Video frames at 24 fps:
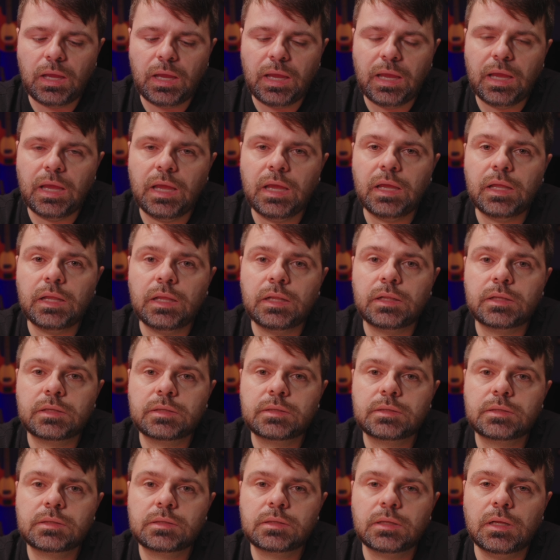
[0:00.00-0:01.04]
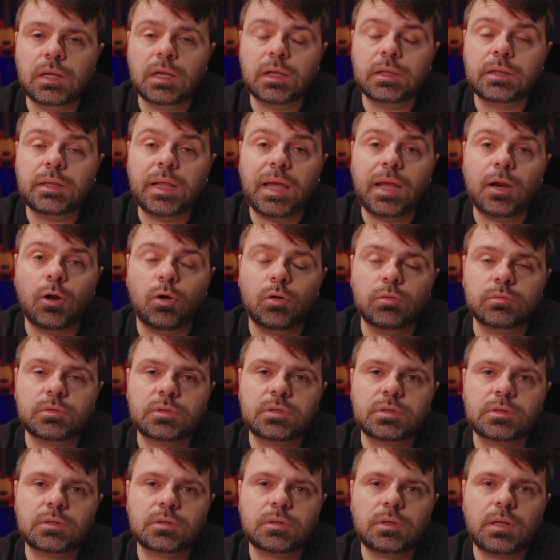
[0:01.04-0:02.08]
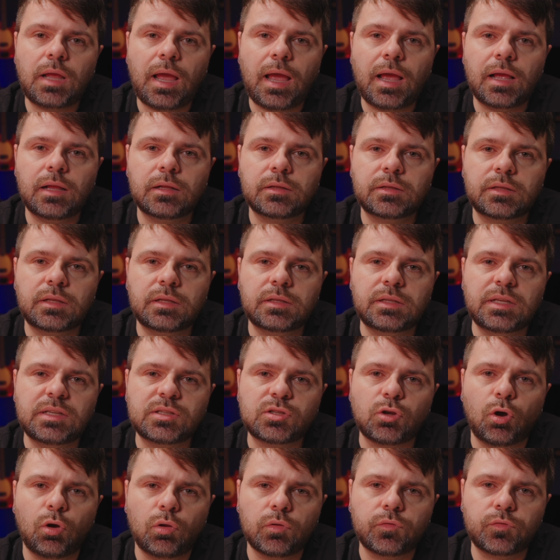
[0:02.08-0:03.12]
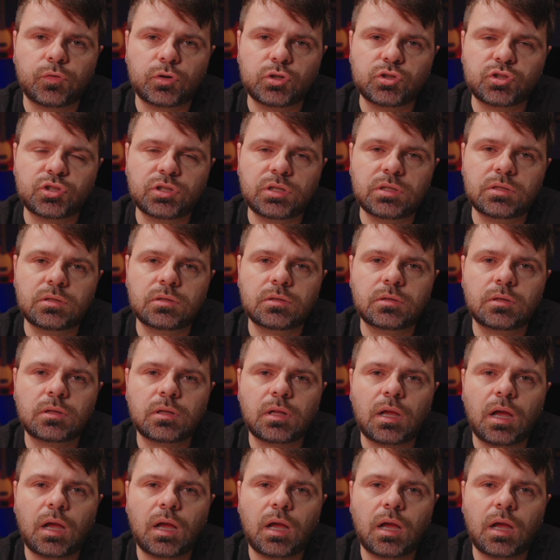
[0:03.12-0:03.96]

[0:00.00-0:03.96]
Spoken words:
It's they don't these old version.